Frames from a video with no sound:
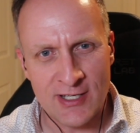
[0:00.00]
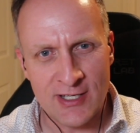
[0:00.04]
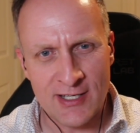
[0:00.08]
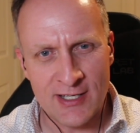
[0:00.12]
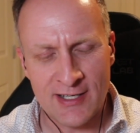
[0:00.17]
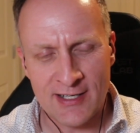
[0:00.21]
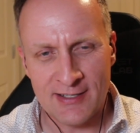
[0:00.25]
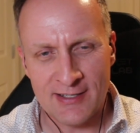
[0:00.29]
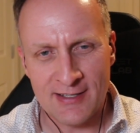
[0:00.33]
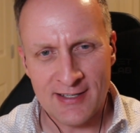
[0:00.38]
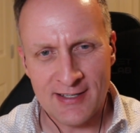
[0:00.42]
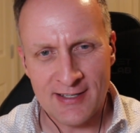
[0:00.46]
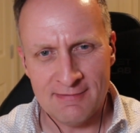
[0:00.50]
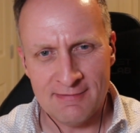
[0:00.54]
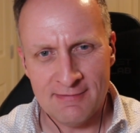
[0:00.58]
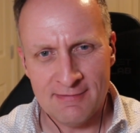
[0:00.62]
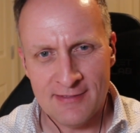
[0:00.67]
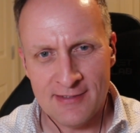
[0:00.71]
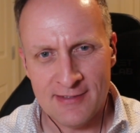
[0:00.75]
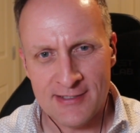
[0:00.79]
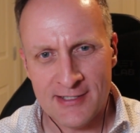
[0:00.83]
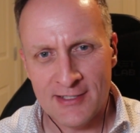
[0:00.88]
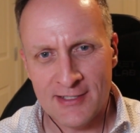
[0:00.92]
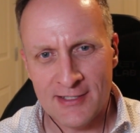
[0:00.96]
And I
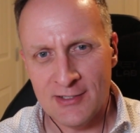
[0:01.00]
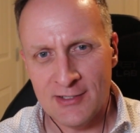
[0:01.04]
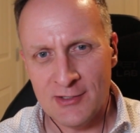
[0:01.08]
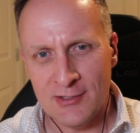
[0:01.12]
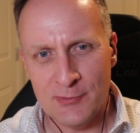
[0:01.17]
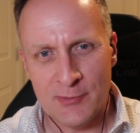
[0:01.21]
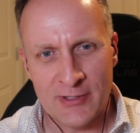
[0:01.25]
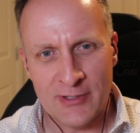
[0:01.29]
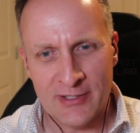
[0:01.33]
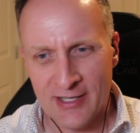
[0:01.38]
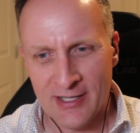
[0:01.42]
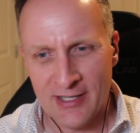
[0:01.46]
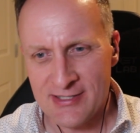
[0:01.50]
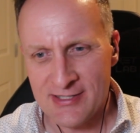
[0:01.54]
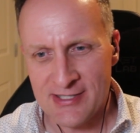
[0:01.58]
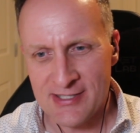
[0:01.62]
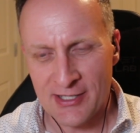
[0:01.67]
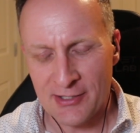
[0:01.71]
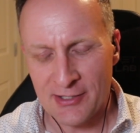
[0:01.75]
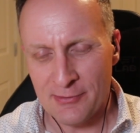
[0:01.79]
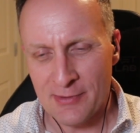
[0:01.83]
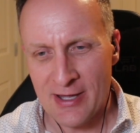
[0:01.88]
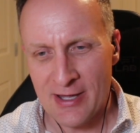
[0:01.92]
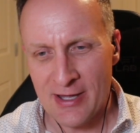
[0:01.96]
did a little bit of hunting
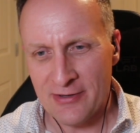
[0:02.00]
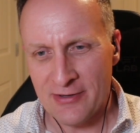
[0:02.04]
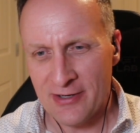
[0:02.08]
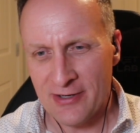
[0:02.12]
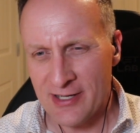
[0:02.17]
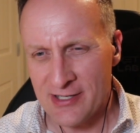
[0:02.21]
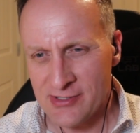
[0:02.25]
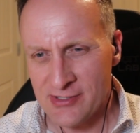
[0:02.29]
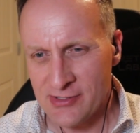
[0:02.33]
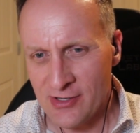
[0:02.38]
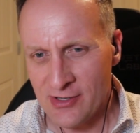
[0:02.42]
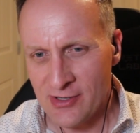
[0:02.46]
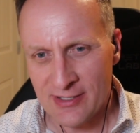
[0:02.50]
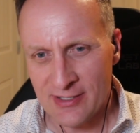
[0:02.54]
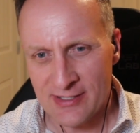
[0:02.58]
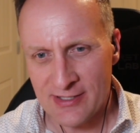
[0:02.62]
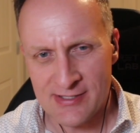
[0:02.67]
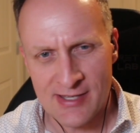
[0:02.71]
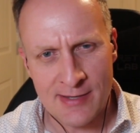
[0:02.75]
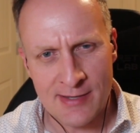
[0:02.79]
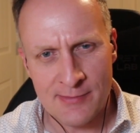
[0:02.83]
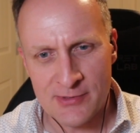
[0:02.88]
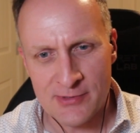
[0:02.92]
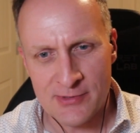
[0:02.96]
around, and I saw
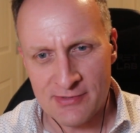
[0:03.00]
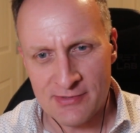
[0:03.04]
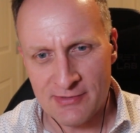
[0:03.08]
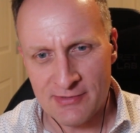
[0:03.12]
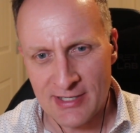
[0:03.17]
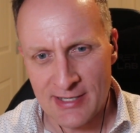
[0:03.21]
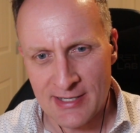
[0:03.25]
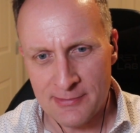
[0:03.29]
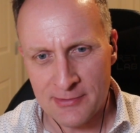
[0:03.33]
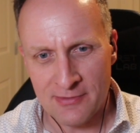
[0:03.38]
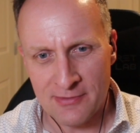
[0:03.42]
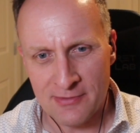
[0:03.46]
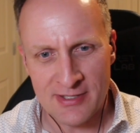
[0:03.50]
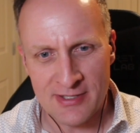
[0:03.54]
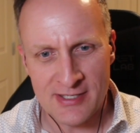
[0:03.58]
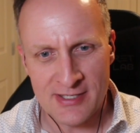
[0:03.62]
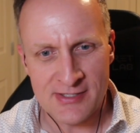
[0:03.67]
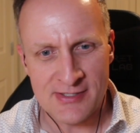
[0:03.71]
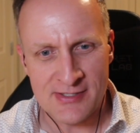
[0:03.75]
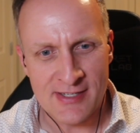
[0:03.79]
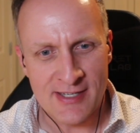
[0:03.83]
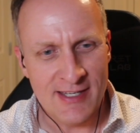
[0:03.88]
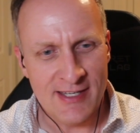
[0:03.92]
examples of a couple of these.